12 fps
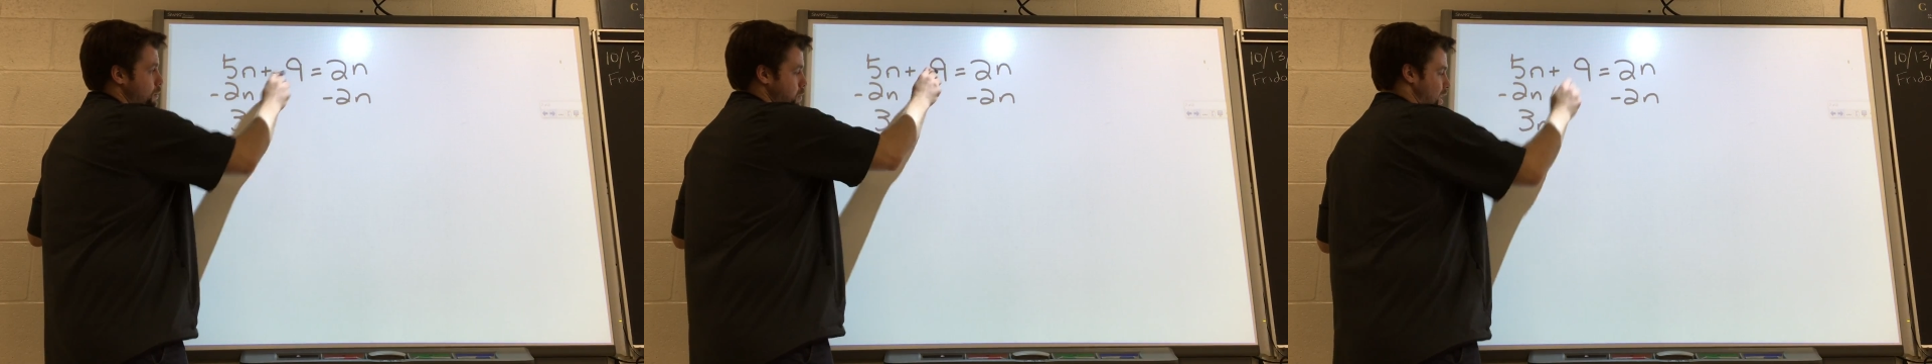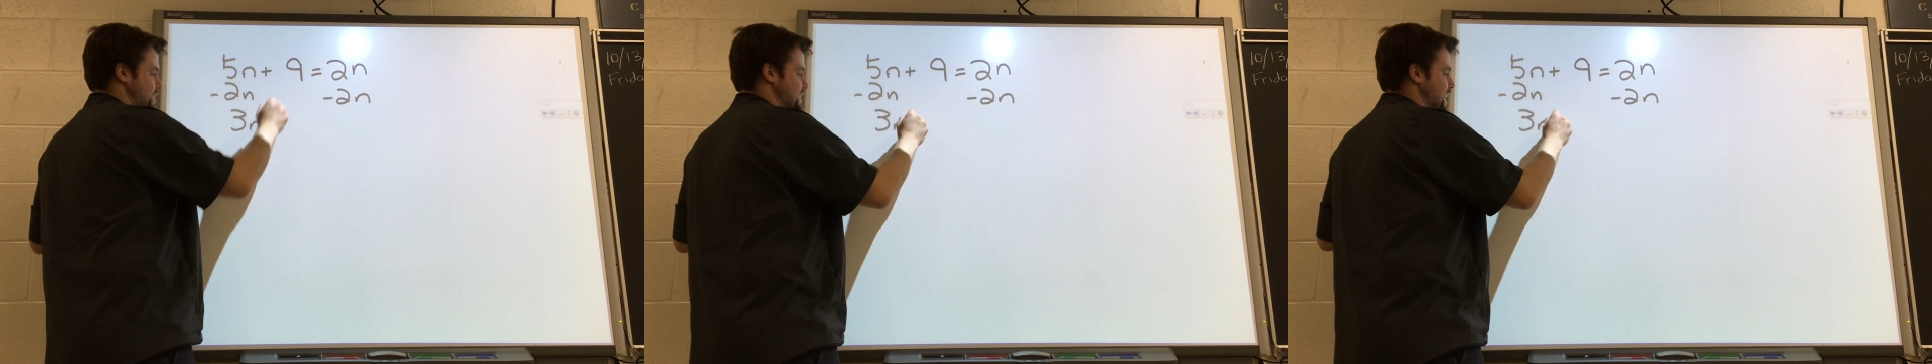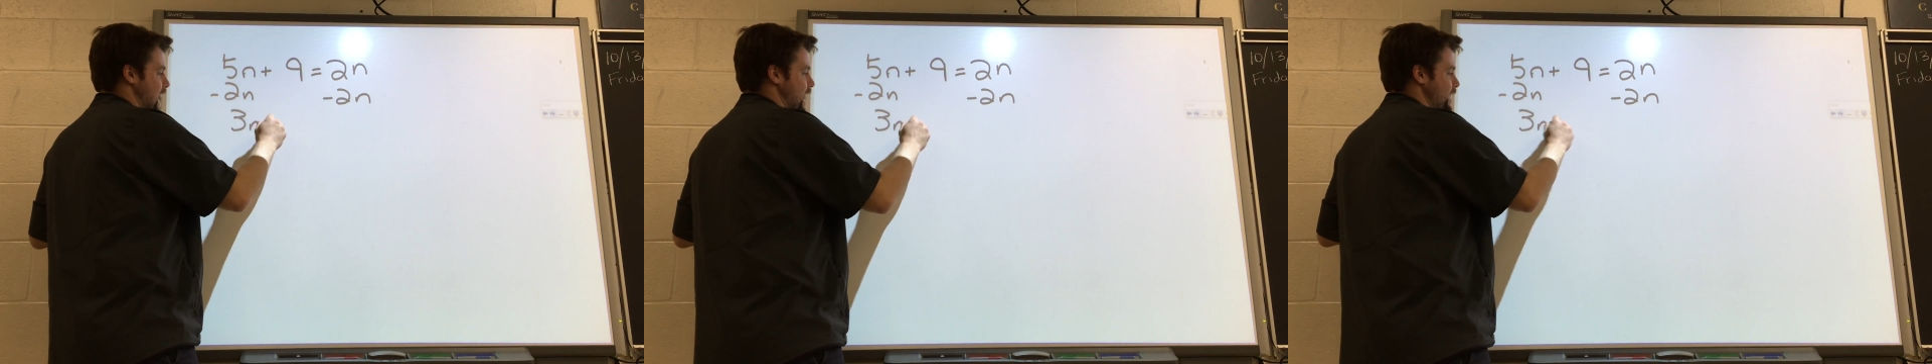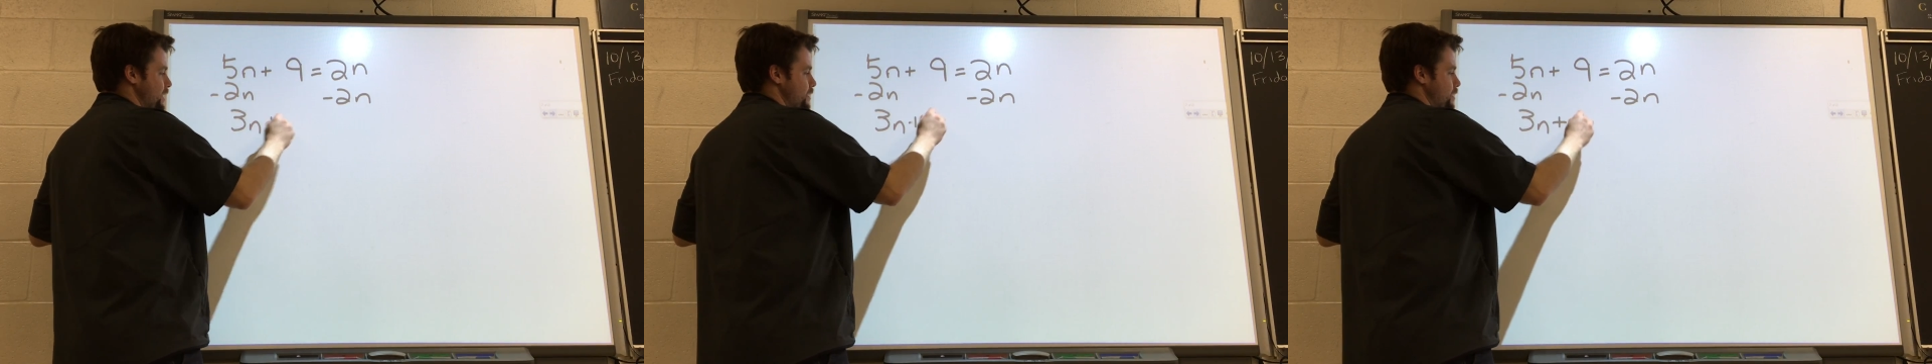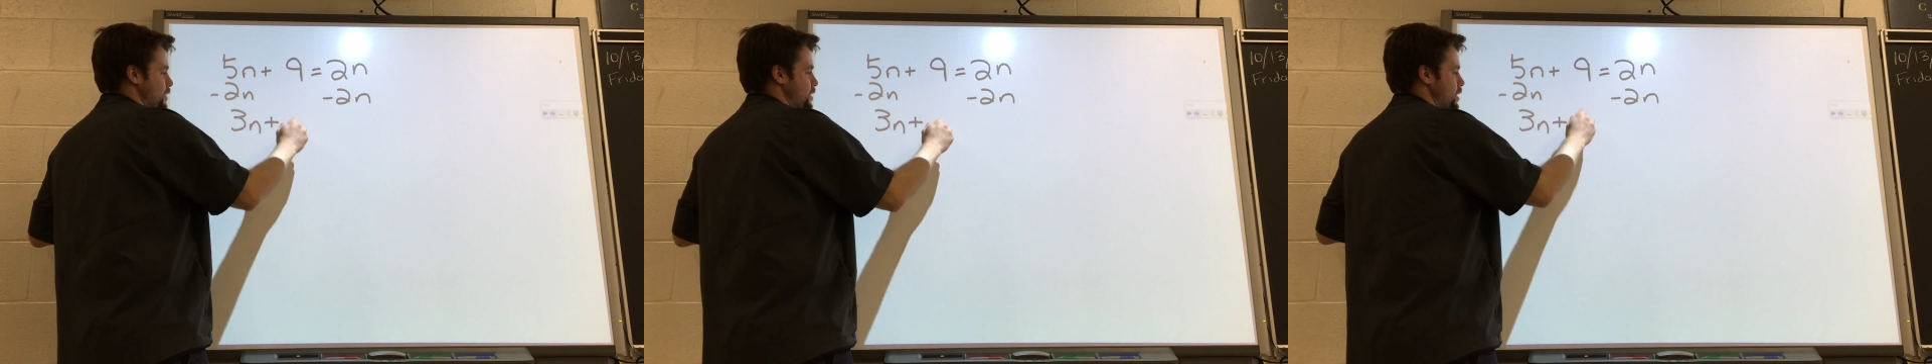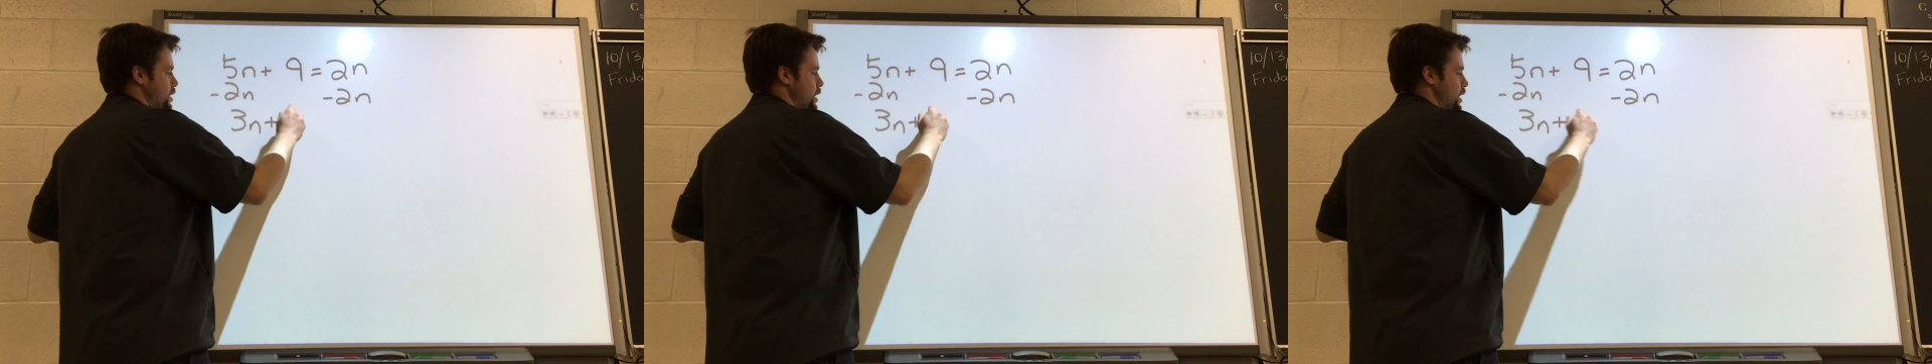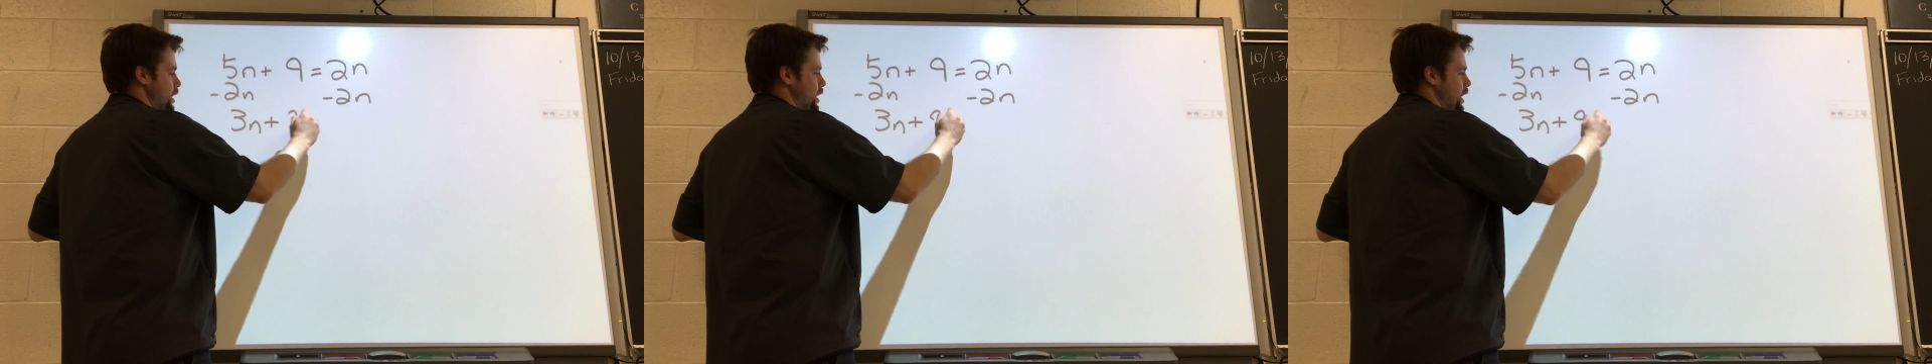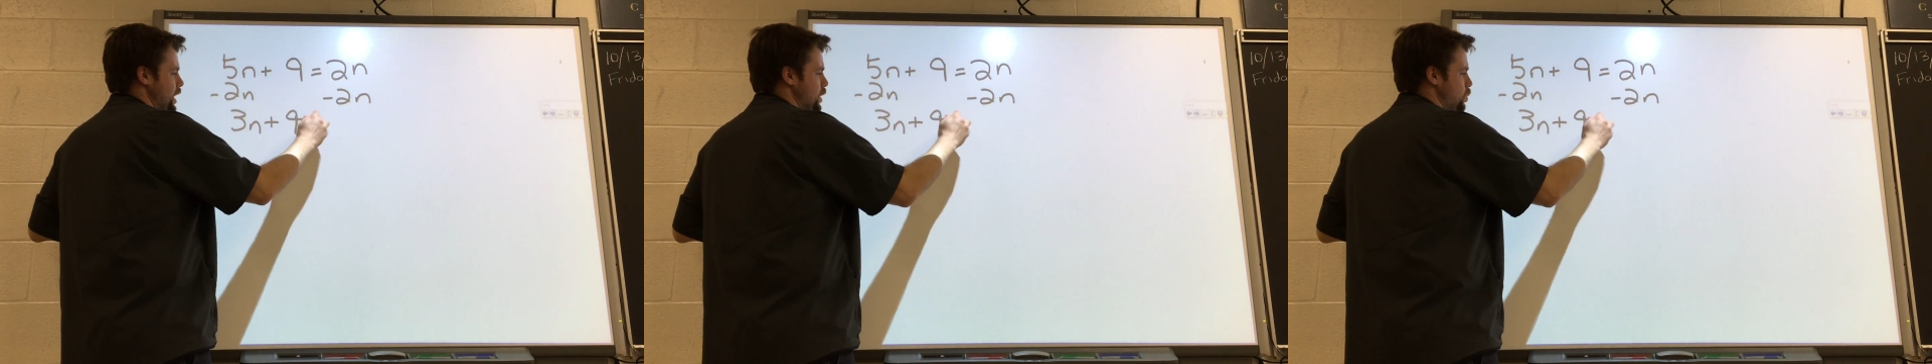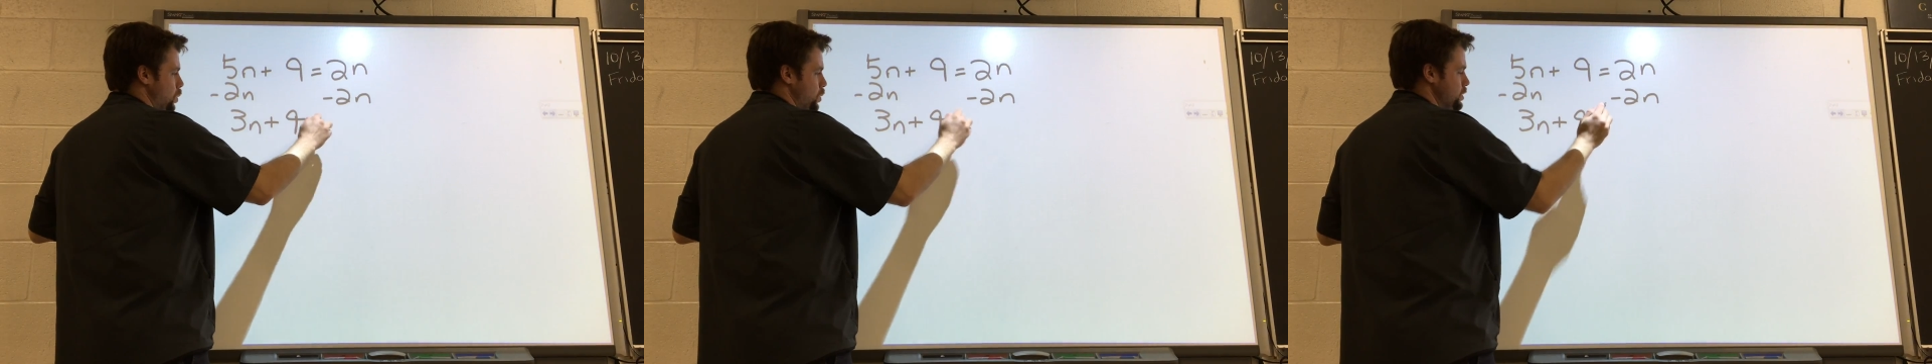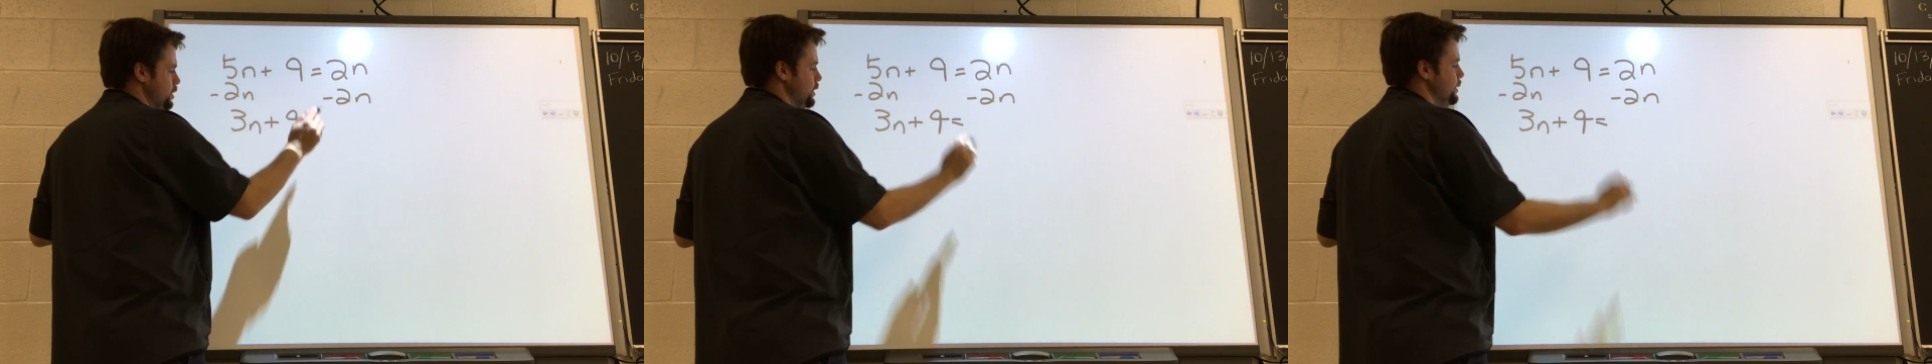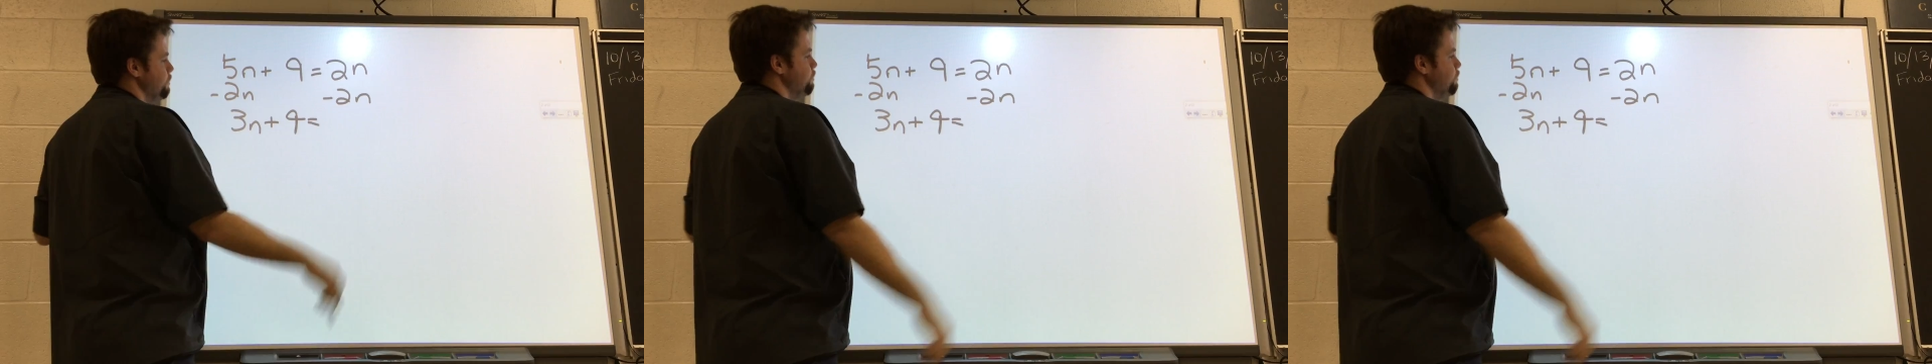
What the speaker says: plus 9 equals,